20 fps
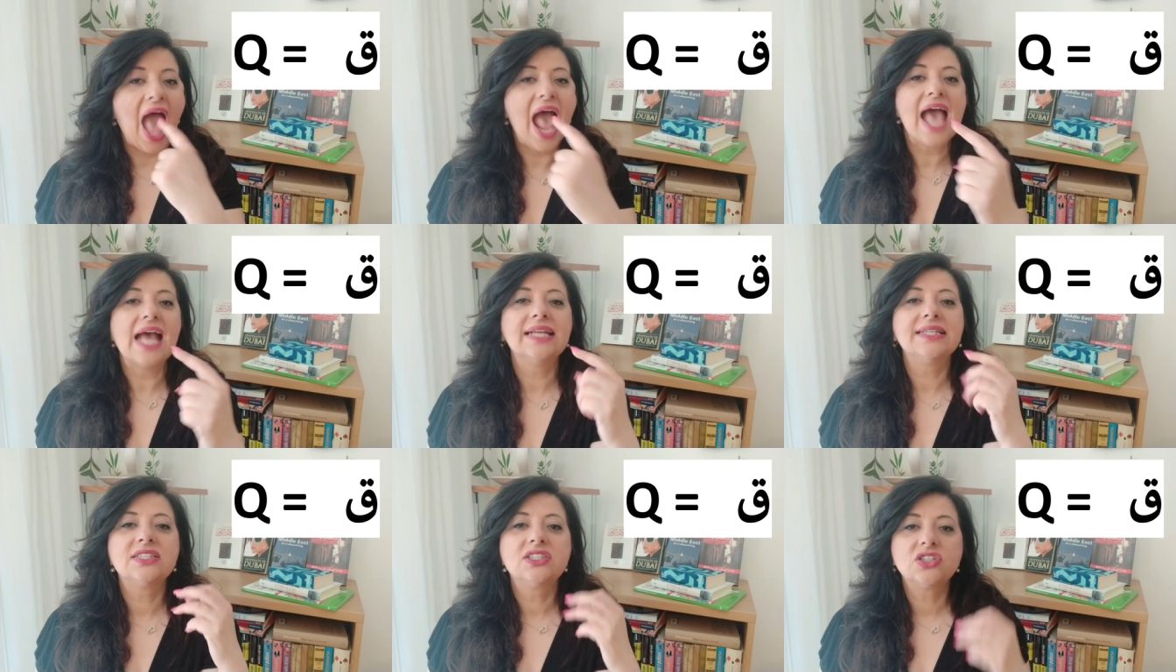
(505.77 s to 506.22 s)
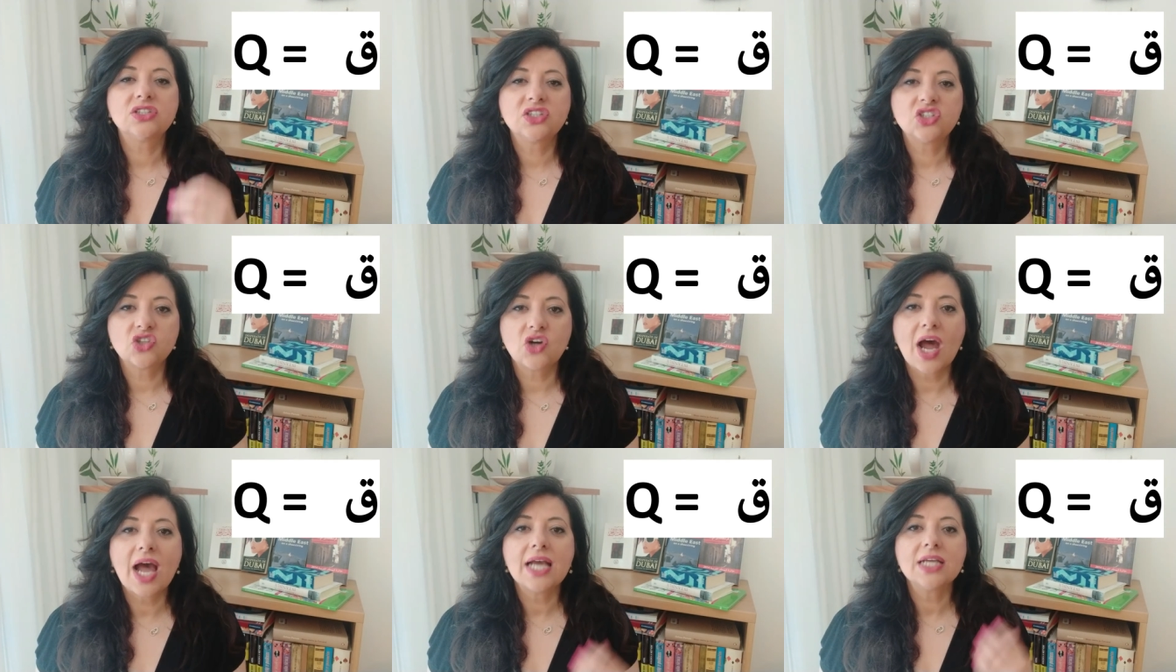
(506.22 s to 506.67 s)
and
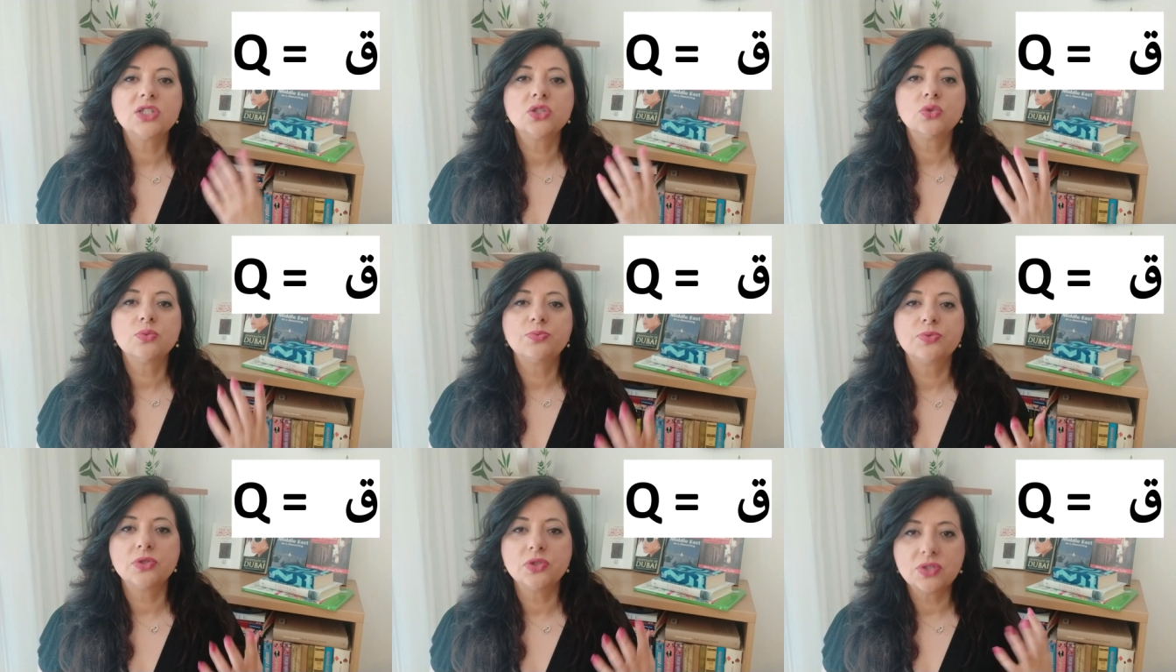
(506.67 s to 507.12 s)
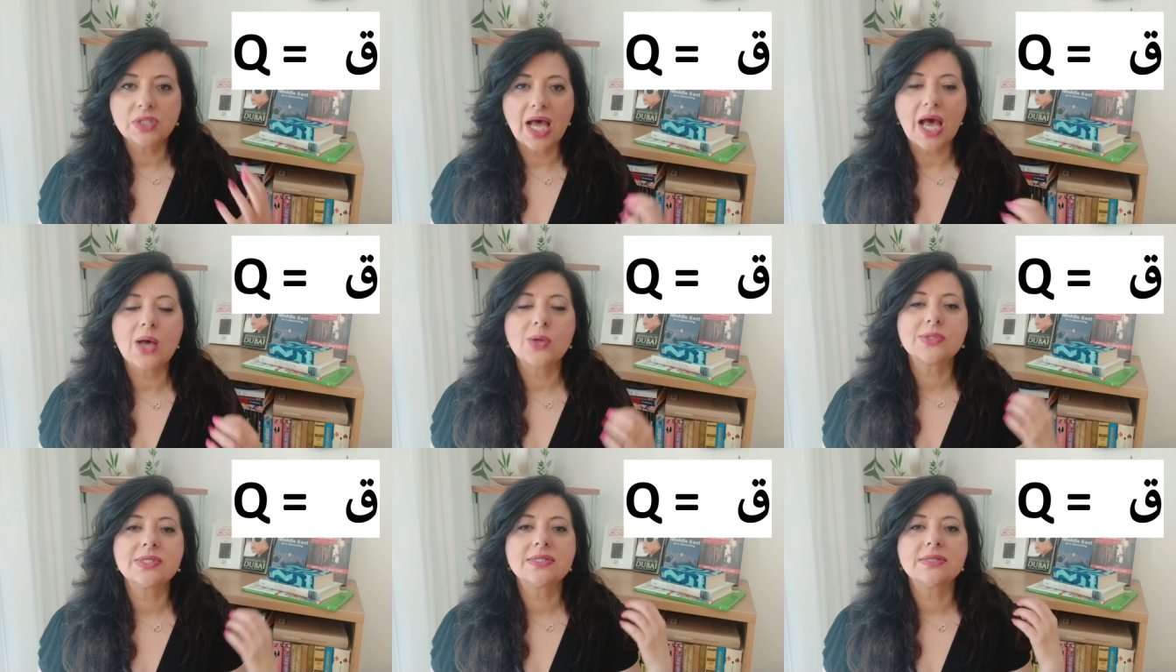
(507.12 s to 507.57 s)
try to
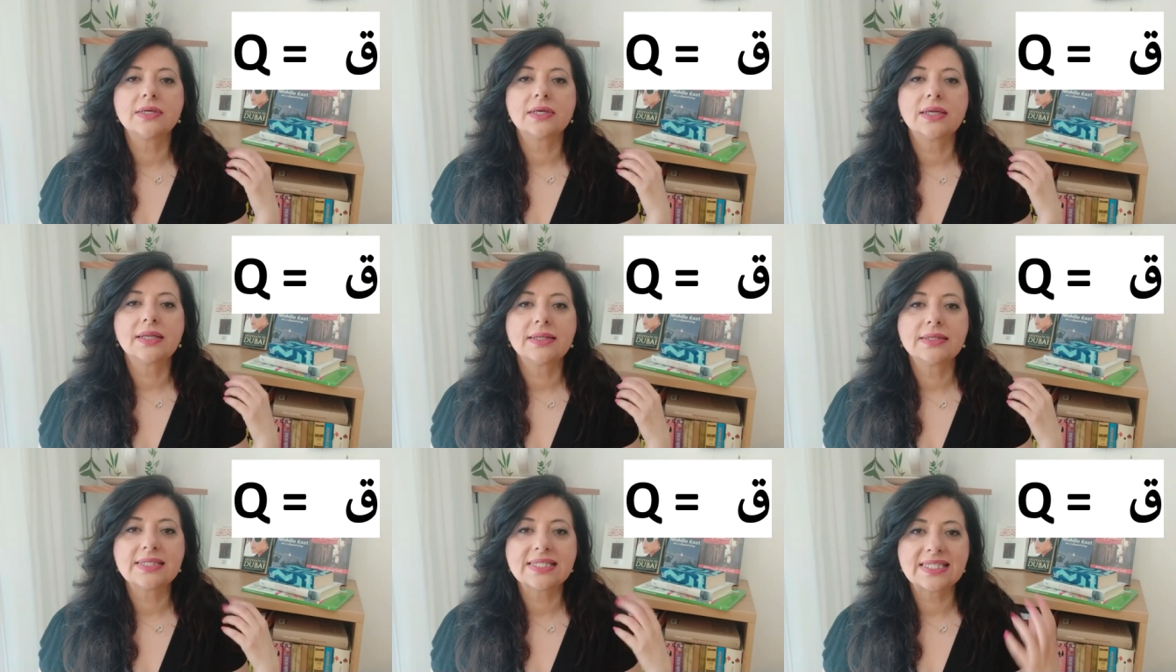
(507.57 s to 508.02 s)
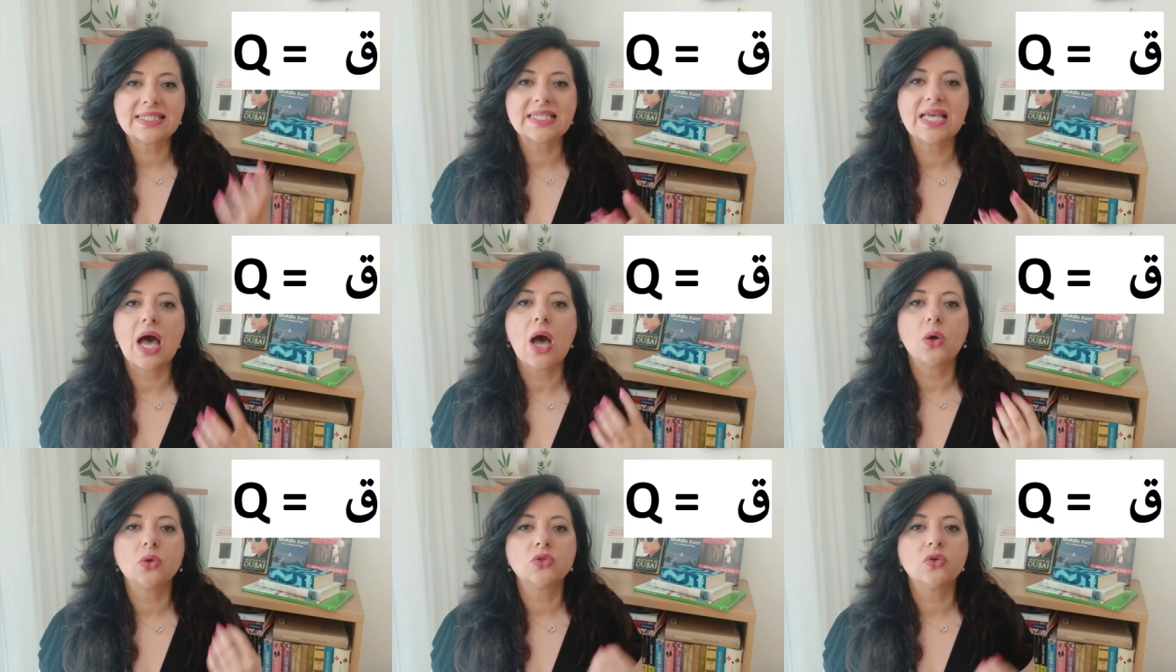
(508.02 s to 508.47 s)
pronounce the
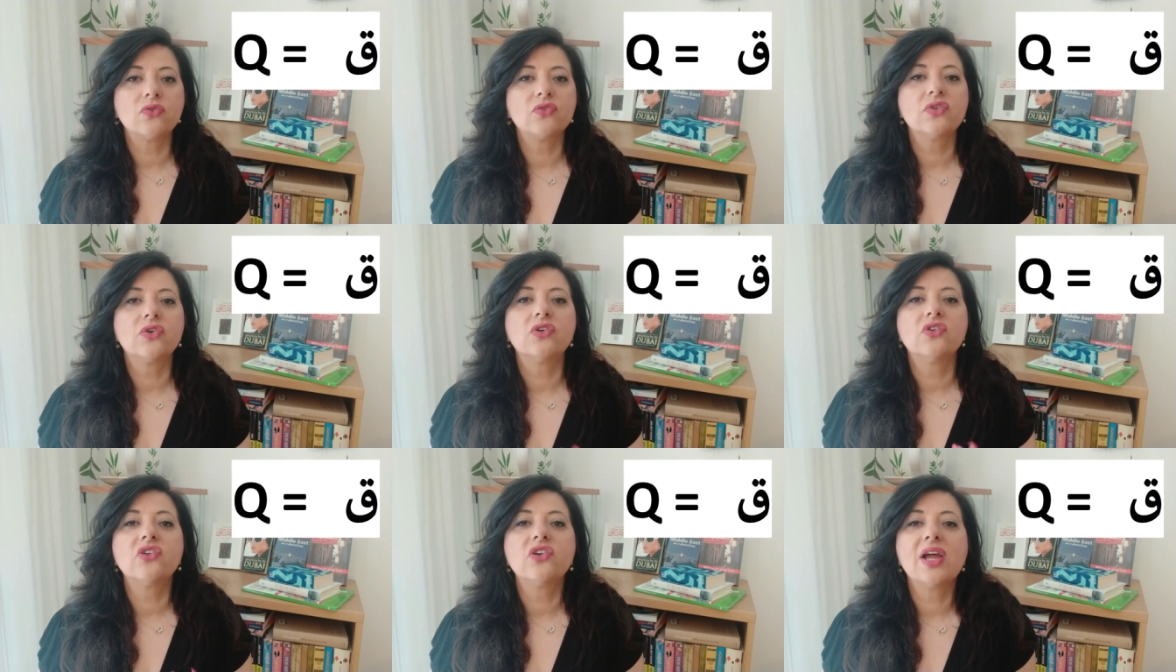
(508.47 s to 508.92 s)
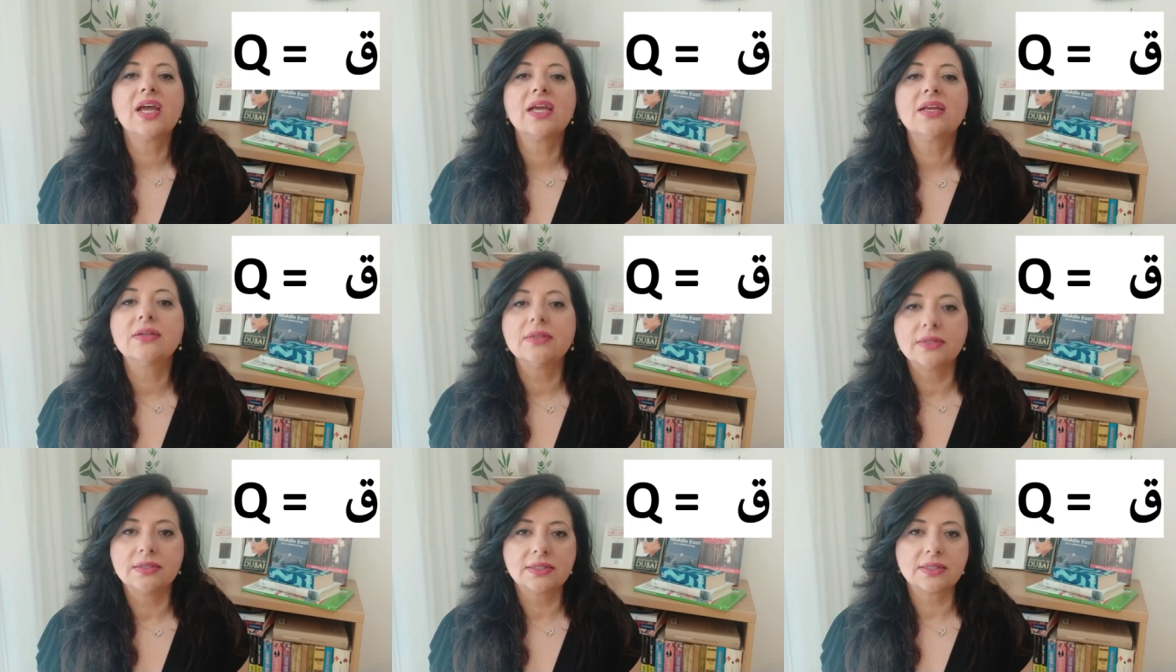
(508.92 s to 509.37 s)
sound of the
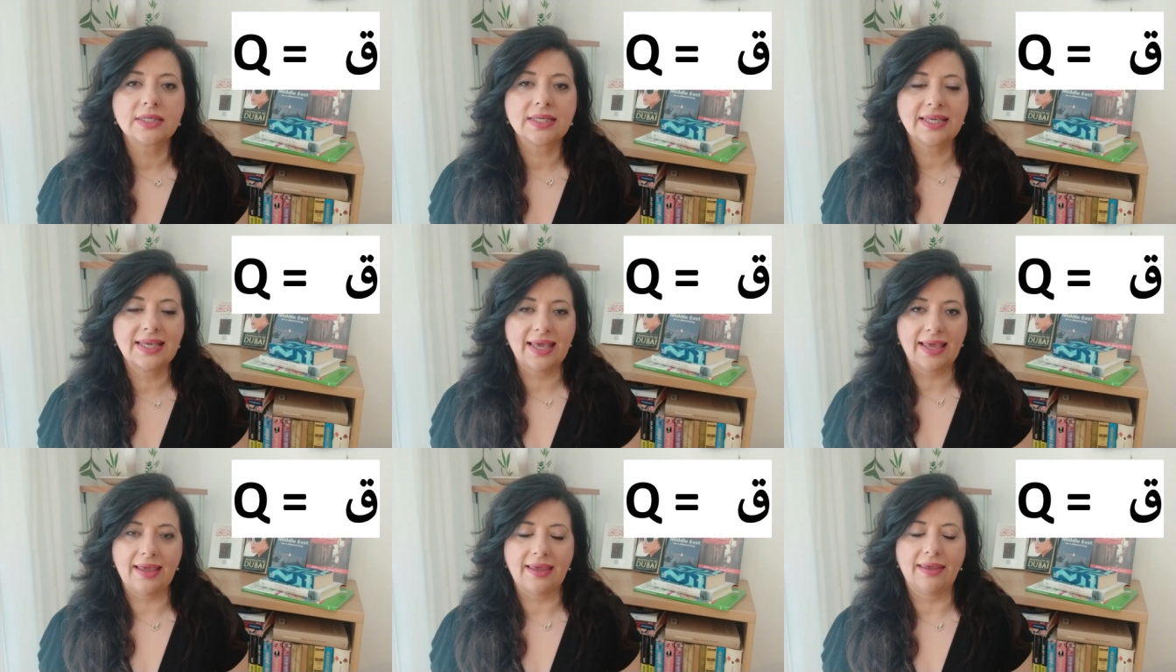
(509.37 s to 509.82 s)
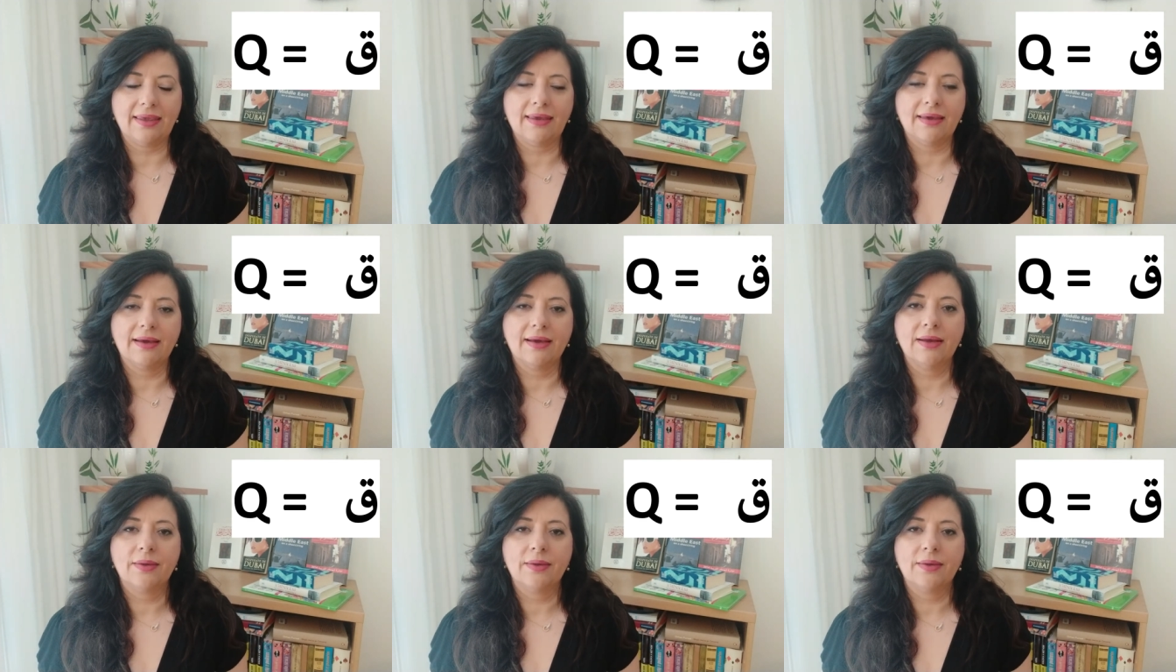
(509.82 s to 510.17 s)
regular K.